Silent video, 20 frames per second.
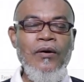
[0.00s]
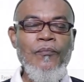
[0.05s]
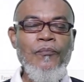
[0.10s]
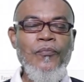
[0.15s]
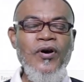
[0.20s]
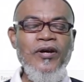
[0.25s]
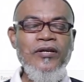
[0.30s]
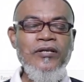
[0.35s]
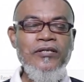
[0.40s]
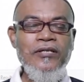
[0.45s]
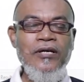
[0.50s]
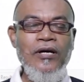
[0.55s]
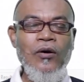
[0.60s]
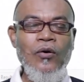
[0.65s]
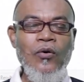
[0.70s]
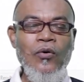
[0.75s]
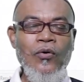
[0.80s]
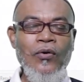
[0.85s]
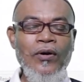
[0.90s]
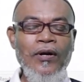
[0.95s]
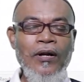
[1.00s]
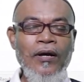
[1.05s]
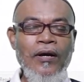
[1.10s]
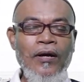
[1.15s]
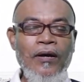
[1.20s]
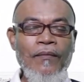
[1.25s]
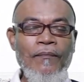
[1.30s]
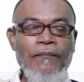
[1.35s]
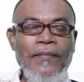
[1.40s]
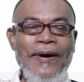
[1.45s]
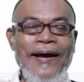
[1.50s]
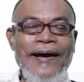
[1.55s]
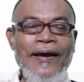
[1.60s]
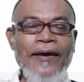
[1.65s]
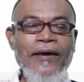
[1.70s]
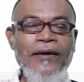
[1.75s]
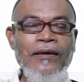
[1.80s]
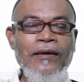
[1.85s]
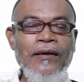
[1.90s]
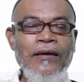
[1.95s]
pointer call
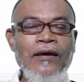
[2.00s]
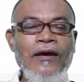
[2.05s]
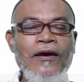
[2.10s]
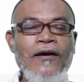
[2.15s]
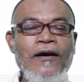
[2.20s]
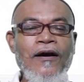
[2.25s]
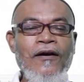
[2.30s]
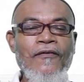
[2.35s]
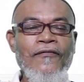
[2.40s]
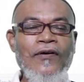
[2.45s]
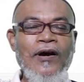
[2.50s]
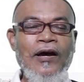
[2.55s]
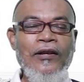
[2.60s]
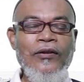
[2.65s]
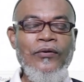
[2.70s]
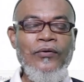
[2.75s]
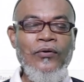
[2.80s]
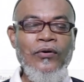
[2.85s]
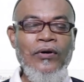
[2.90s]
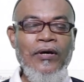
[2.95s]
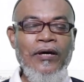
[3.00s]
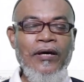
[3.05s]
by a value.